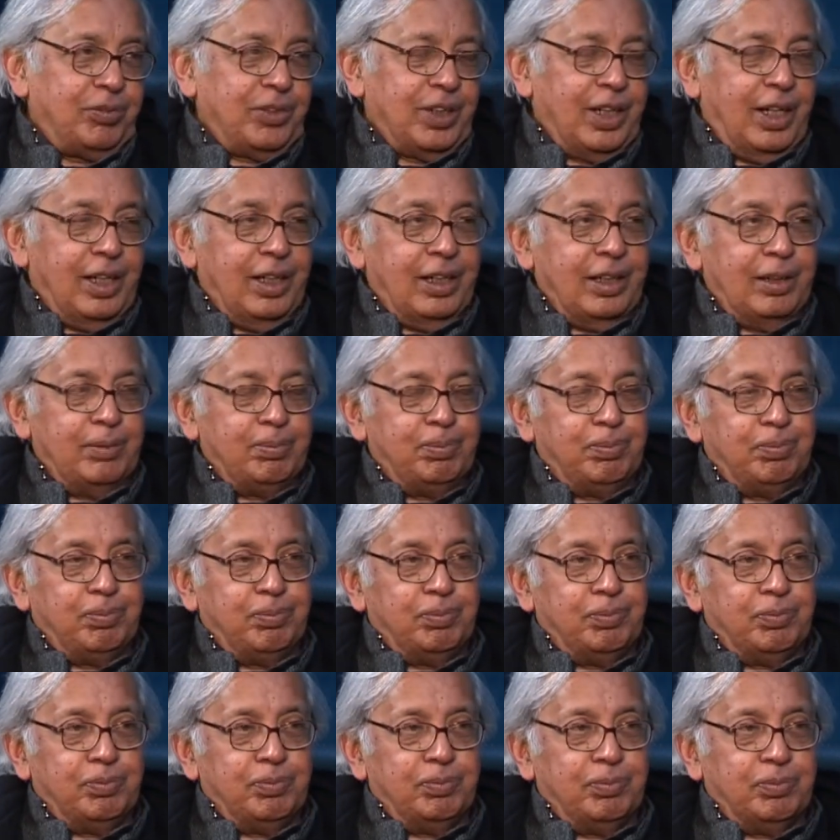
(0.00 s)
4
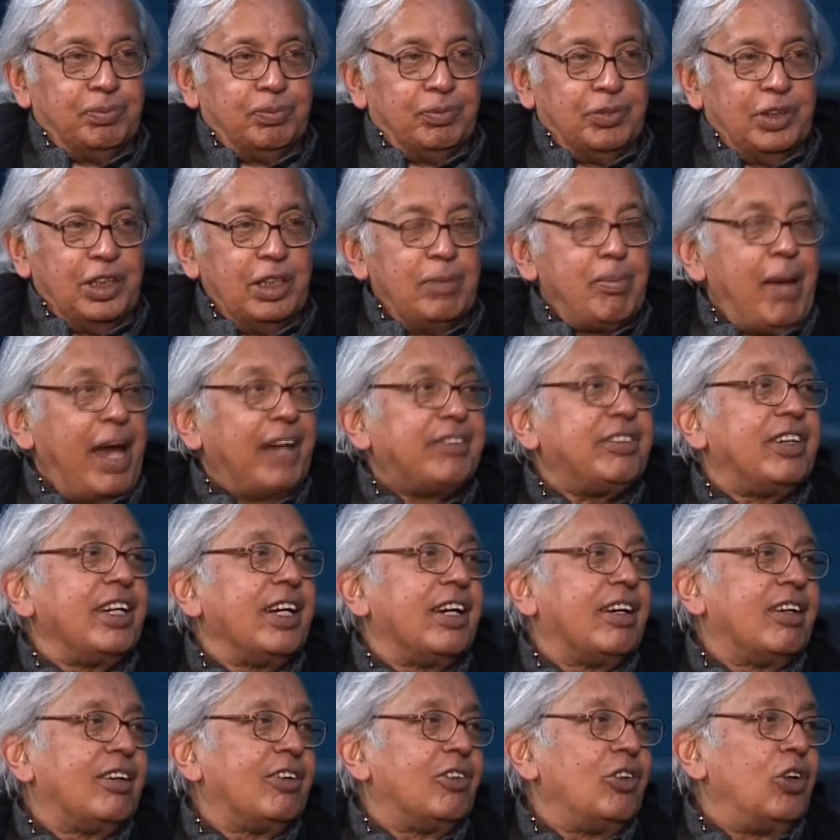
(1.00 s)
thematic
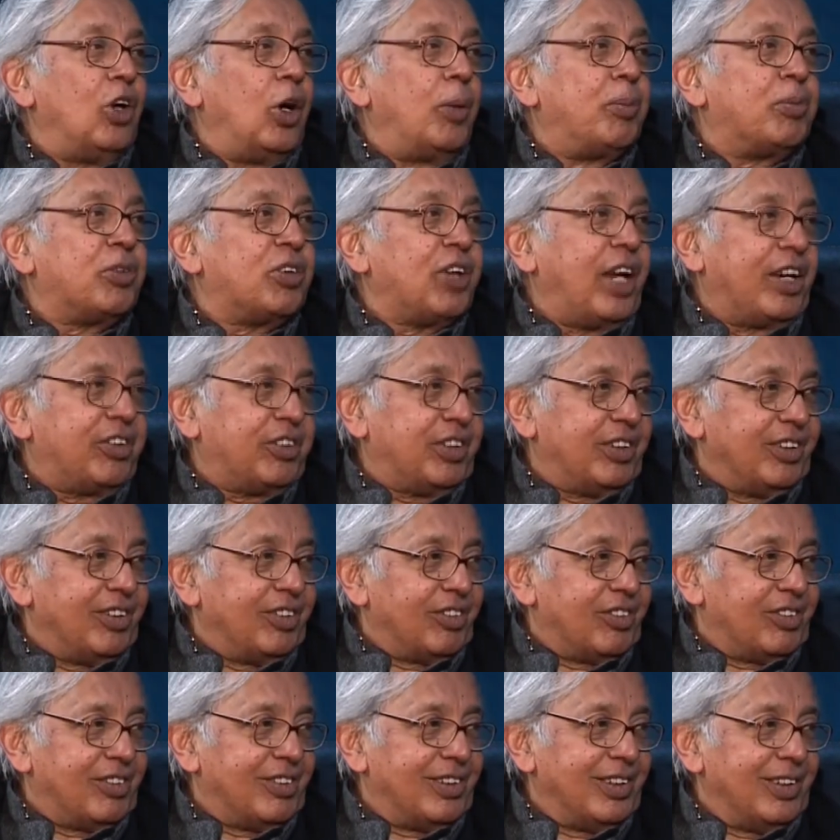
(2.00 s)

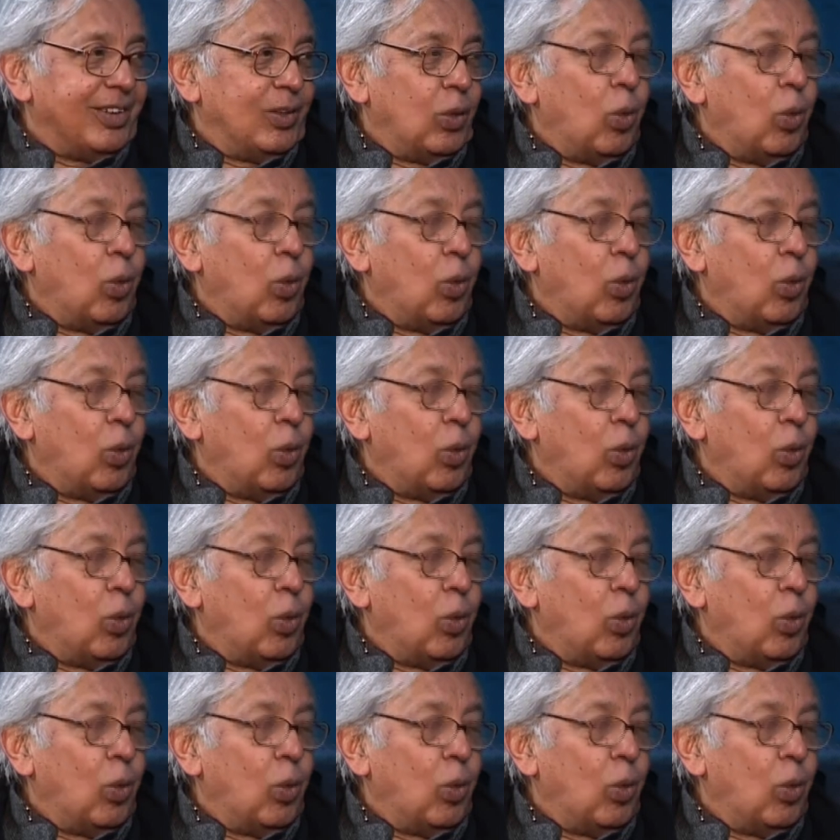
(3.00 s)
obsessions.